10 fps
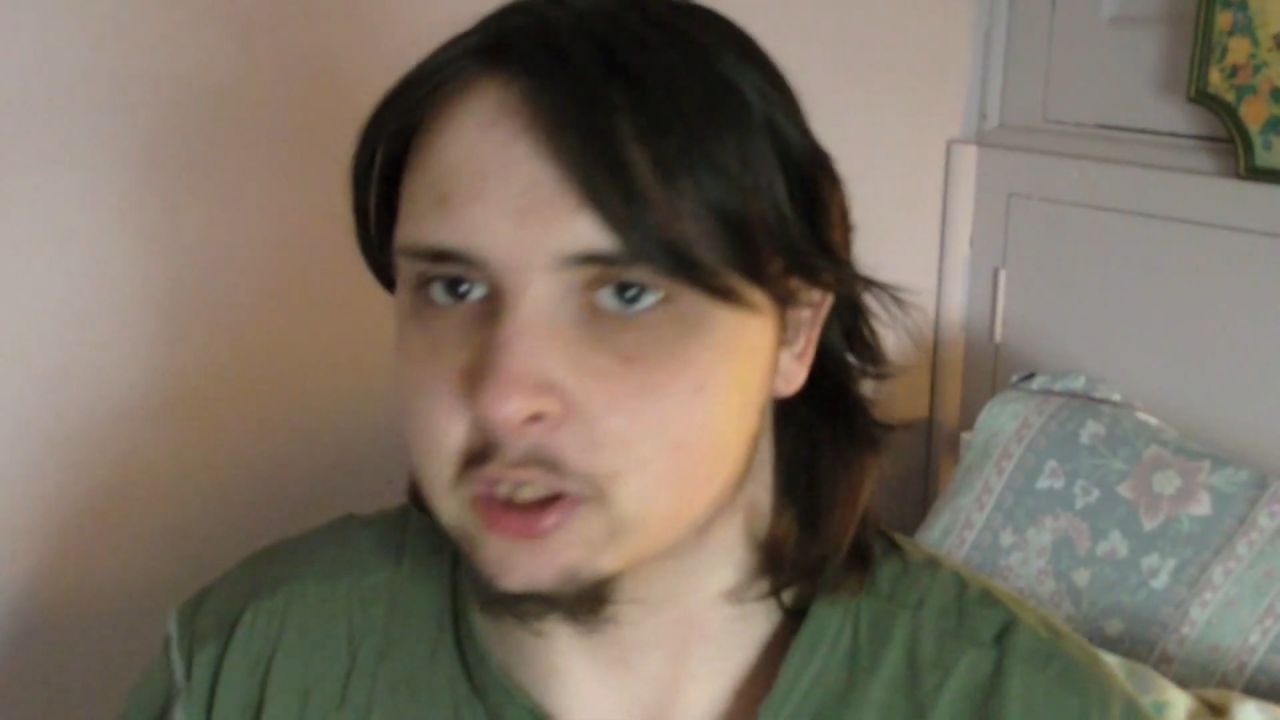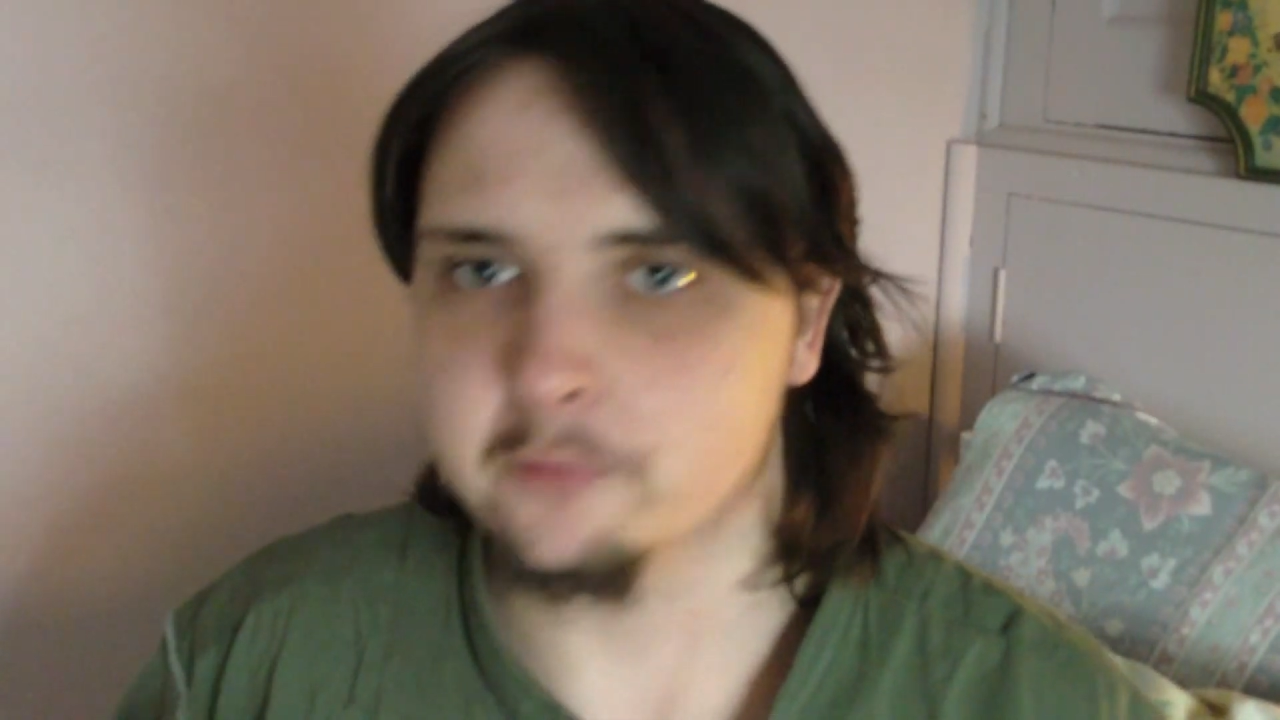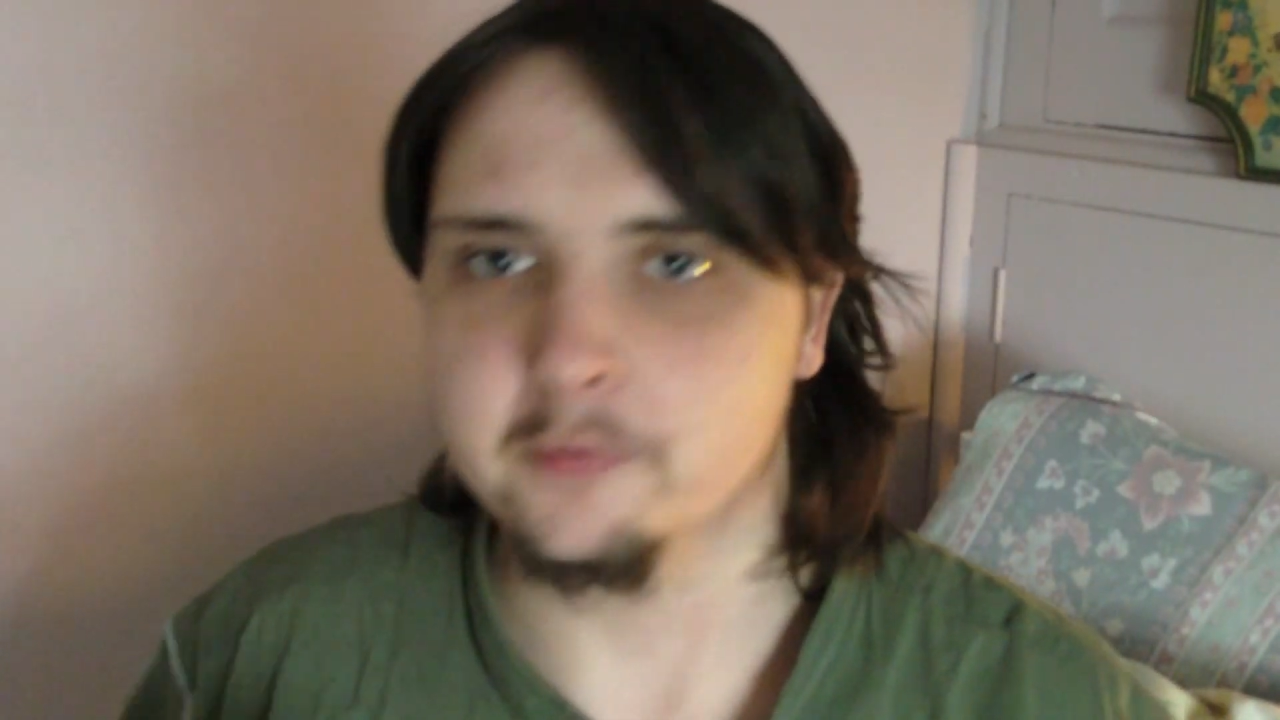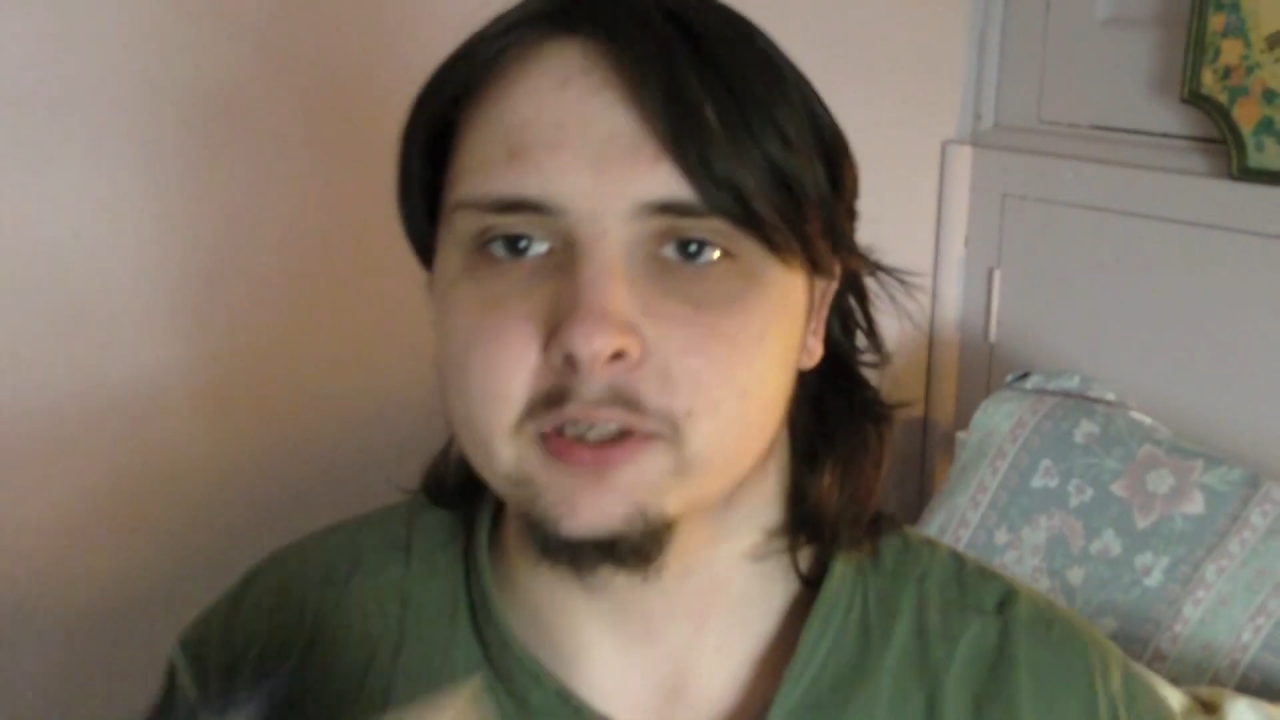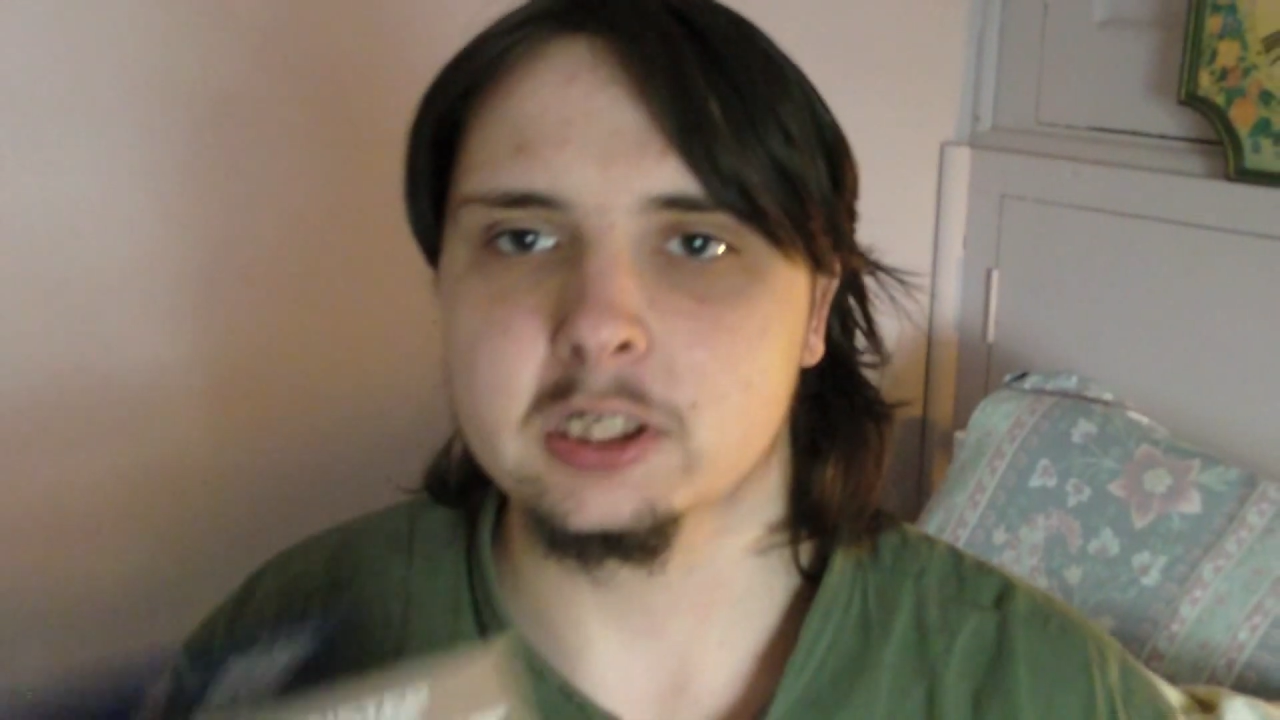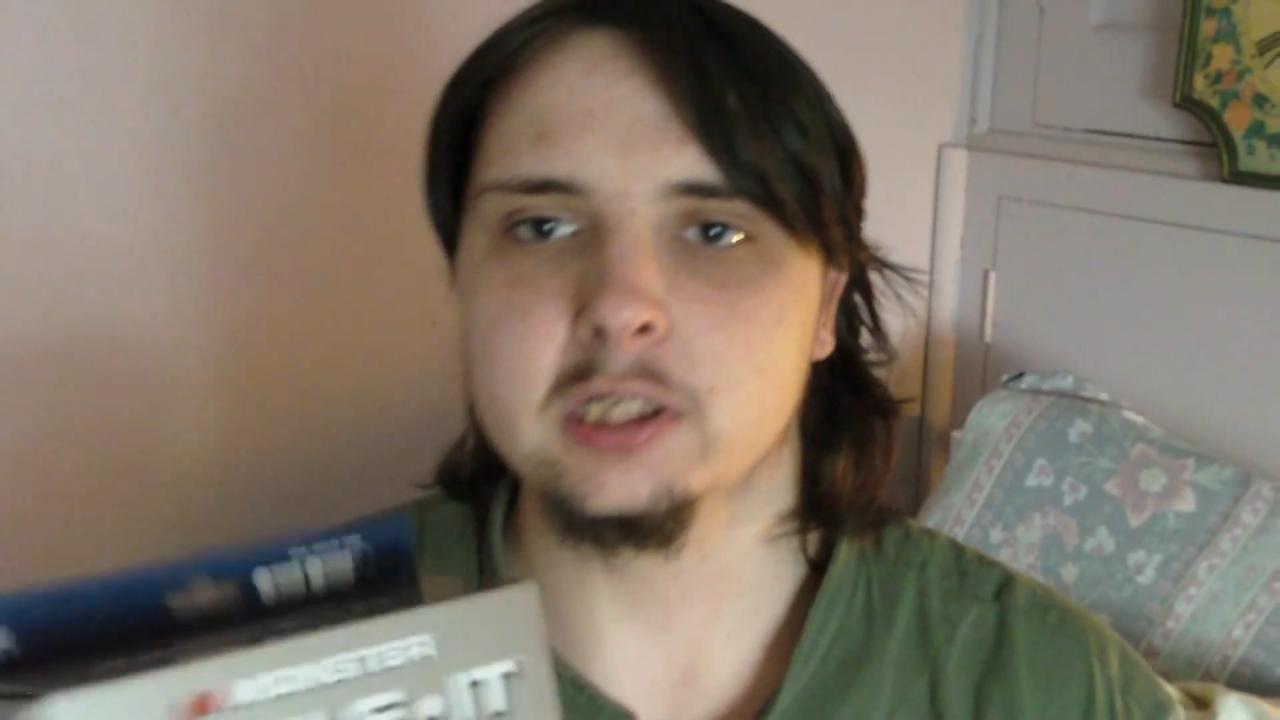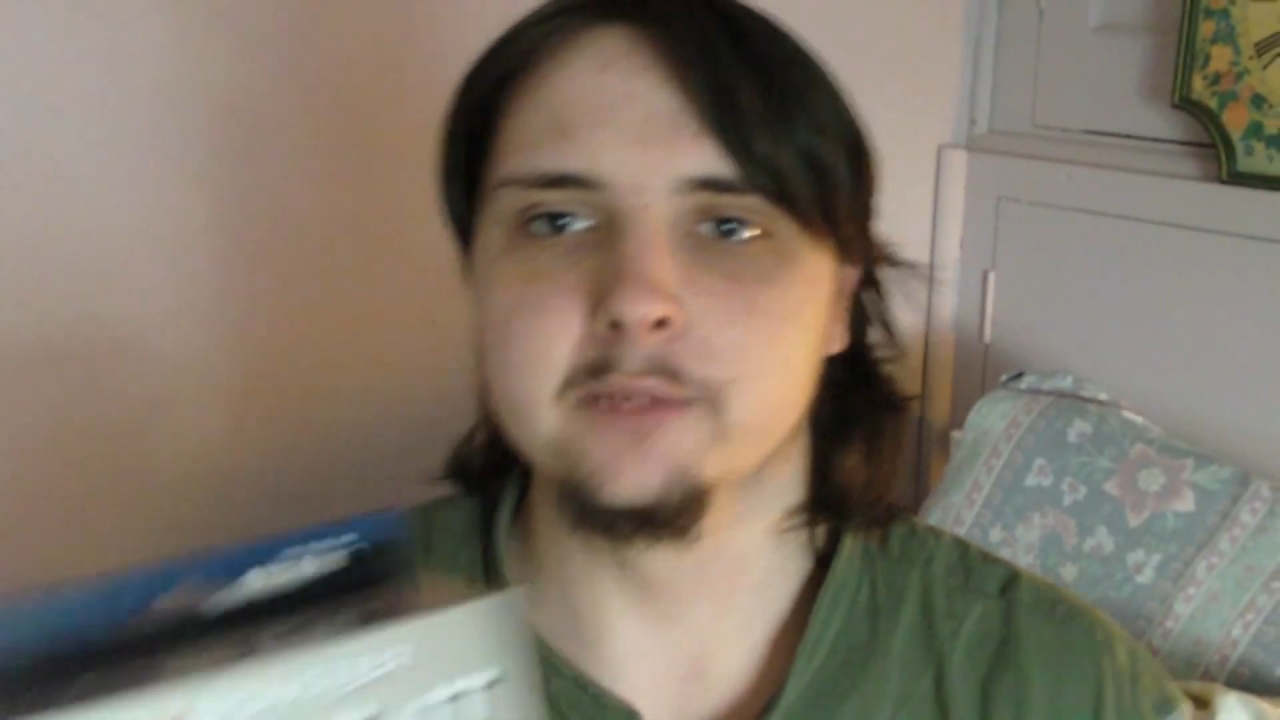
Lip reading: off with, shall I?